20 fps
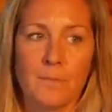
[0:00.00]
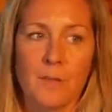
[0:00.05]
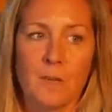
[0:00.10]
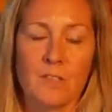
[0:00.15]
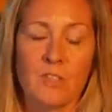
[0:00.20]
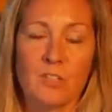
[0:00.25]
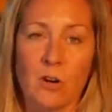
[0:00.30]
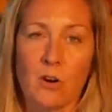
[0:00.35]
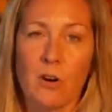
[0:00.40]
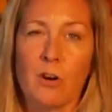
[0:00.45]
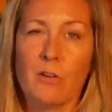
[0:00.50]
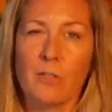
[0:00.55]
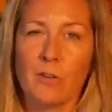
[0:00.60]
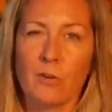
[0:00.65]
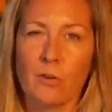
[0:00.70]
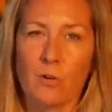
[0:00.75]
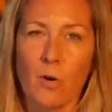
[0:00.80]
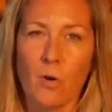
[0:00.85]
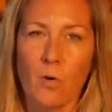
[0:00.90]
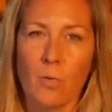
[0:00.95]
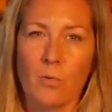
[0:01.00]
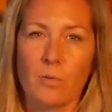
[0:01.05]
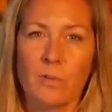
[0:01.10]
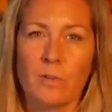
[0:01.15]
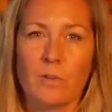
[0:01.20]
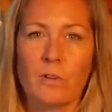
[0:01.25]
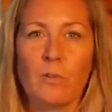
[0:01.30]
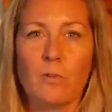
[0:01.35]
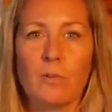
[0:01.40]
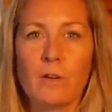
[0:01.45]
start on their
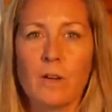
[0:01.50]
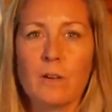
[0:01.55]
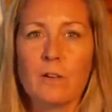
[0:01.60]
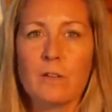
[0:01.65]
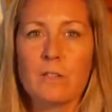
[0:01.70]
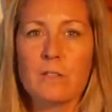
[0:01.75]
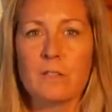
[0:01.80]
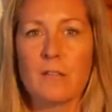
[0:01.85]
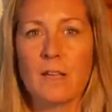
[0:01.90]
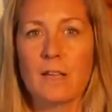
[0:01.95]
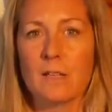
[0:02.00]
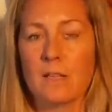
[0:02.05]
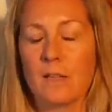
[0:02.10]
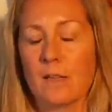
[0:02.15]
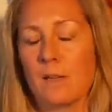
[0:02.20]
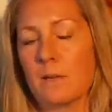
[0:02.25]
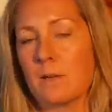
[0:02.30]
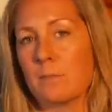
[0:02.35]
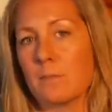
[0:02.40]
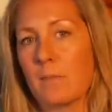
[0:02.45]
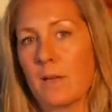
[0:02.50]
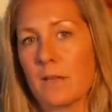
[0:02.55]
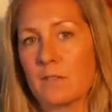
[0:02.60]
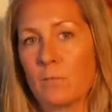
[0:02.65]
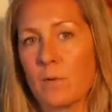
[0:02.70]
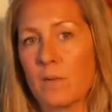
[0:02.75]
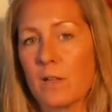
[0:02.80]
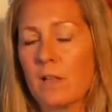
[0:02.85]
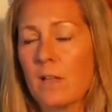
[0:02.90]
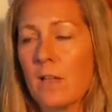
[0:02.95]
own careers as
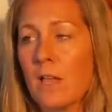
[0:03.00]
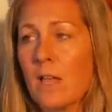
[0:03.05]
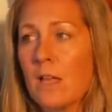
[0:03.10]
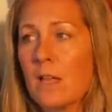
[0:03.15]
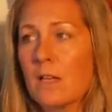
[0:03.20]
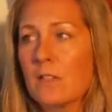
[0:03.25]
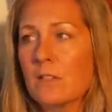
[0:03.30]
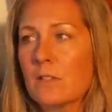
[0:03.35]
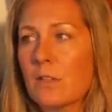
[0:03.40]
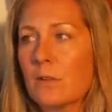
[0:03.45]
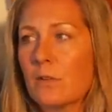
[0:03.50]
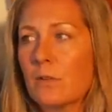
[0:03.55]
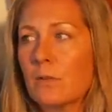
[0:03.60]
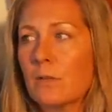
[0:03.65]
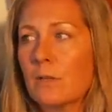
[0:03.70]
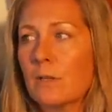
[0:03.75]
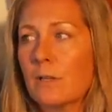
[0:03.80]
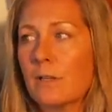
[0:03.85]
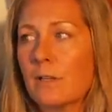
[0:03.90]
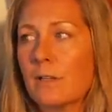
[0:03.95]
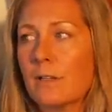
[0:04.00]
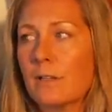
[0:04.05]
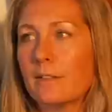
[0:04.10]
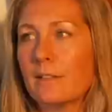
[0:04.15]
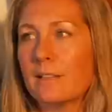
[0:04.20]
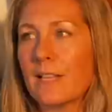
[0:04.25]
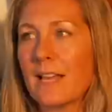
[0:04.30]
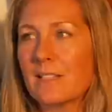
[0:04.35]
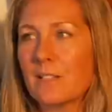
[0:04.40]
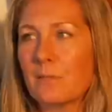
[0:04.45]
well. So
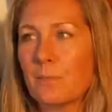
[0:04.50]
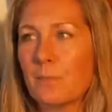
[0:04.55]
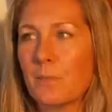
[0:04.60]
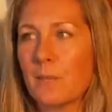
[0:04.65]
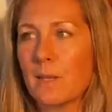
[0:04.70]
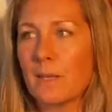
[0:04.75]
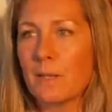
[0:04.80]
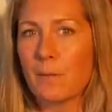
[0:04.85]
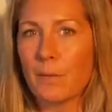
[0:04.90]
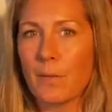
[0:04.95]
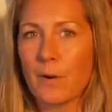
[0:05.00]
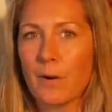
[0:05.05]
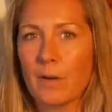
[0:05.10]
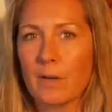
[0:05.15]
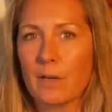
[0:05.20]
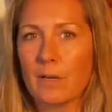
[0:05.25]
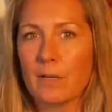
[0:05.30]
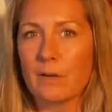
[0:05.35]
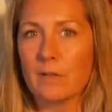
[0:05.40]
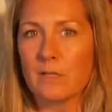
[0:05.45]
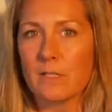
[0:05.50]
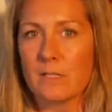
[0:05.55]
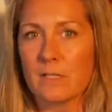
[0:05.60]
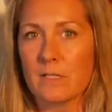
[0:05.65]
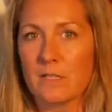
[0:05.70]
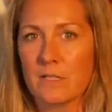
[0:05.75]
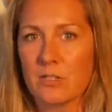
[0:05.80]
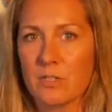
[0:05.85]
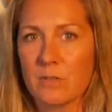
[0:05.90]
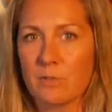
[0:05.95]
that's a big part in our
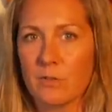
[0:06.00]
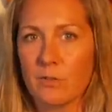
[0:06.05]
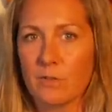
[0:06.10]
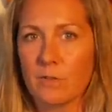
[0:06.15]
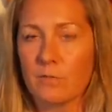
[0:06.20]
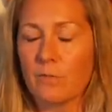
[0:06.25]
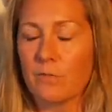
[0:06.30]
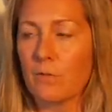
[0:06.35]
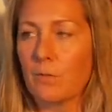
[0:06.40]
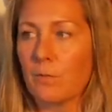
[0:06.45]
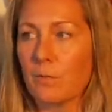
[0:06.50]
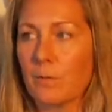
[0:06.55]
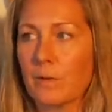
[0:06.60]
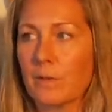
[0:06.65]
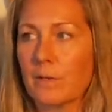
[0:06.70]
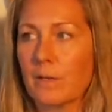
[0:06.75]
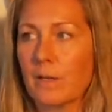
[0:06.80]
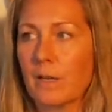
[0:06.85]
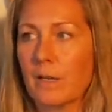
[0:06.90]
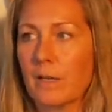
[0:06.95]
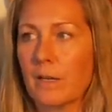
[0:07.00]
decision moving forward,